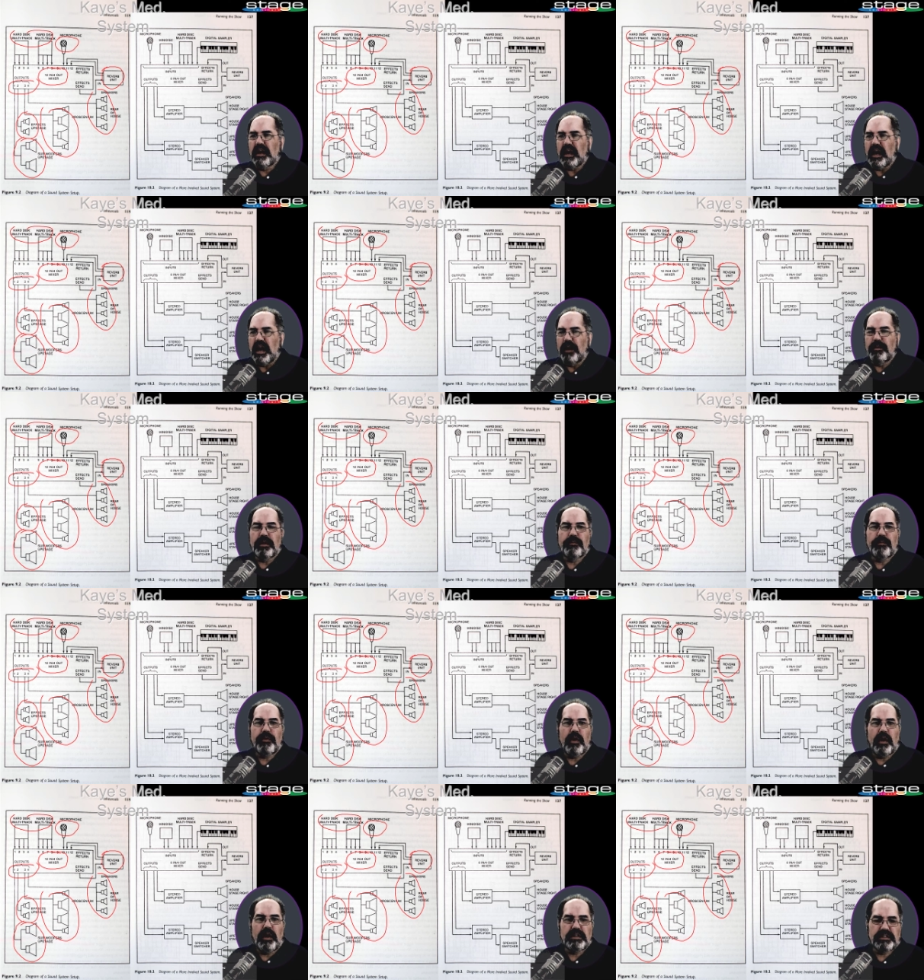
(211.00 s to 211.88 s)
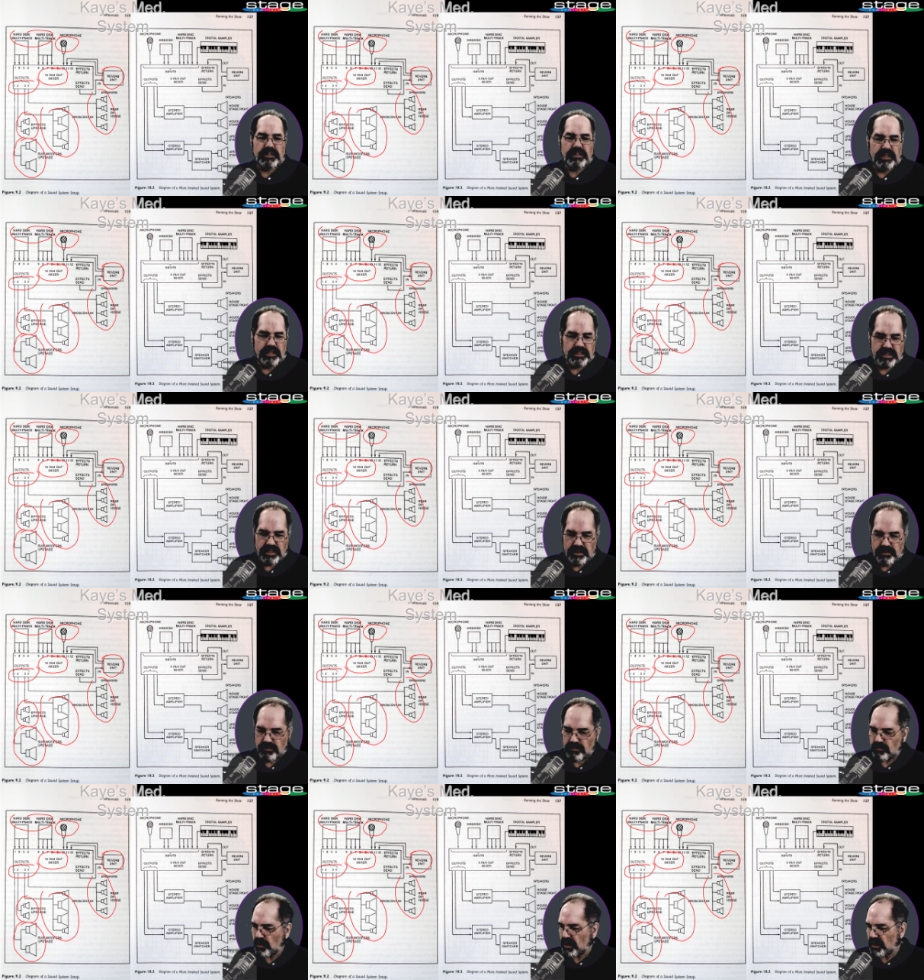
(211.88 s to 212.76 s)
I'm going to pause this
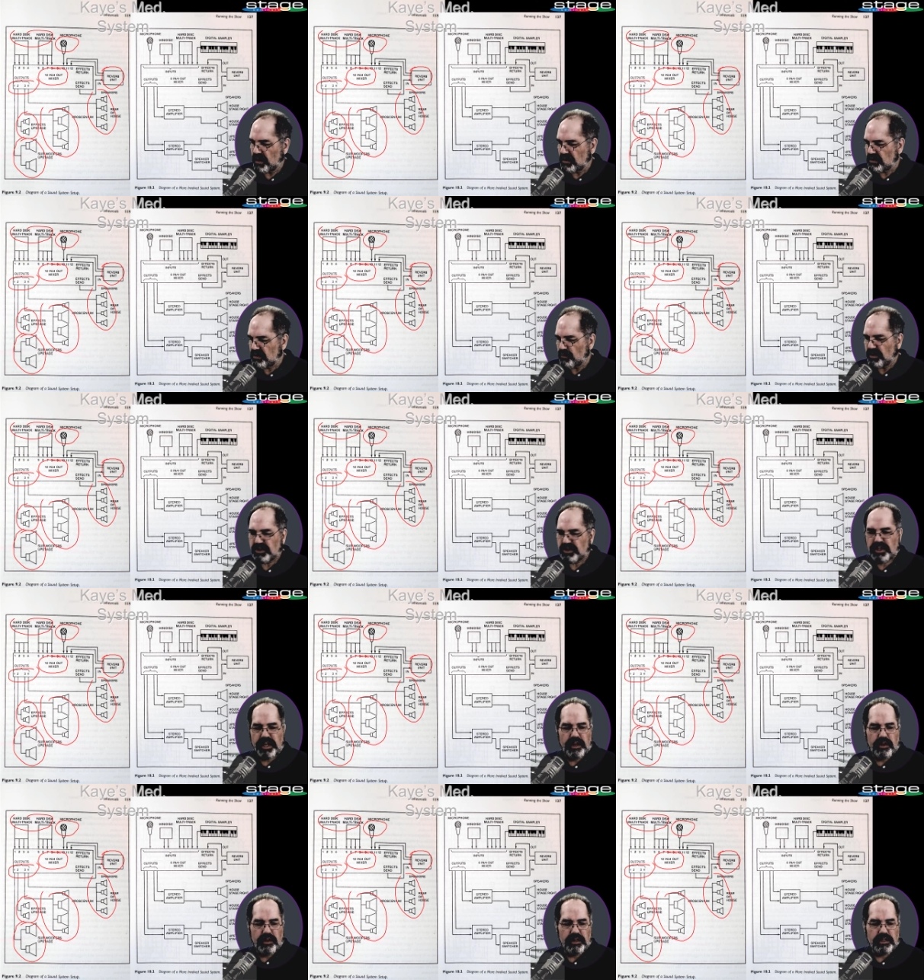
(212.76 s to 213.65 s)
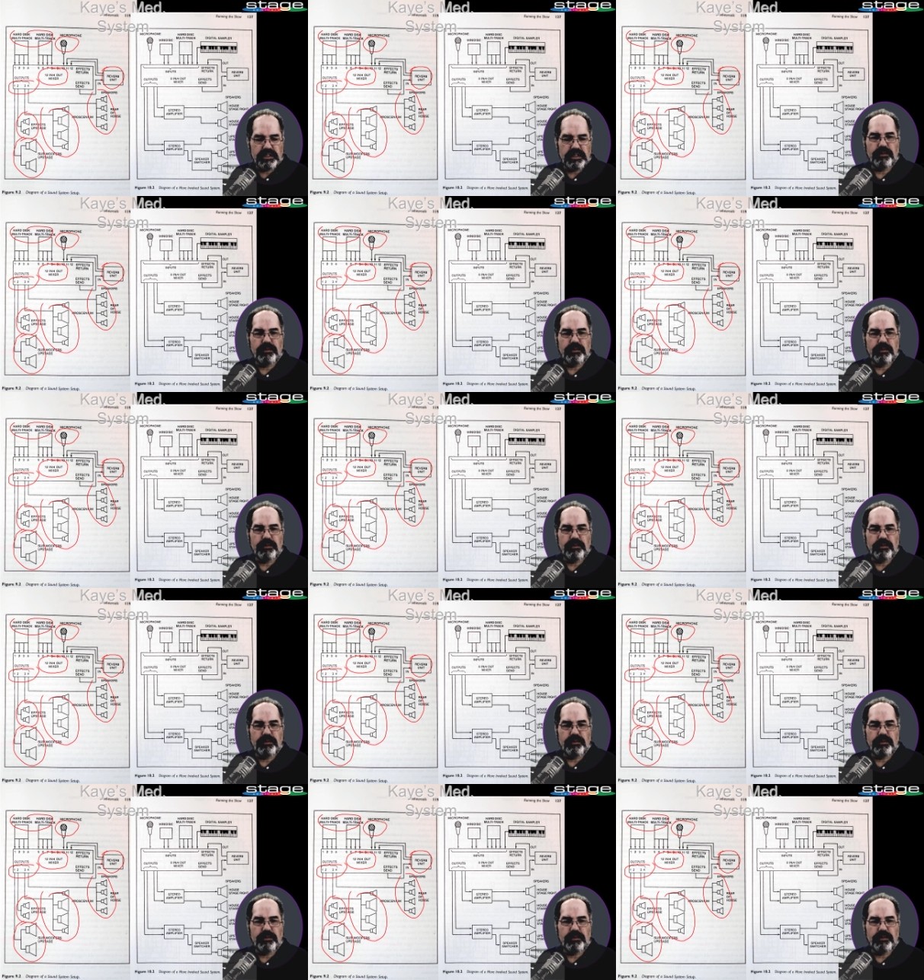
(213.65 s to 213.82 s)
and we're going to switch gears.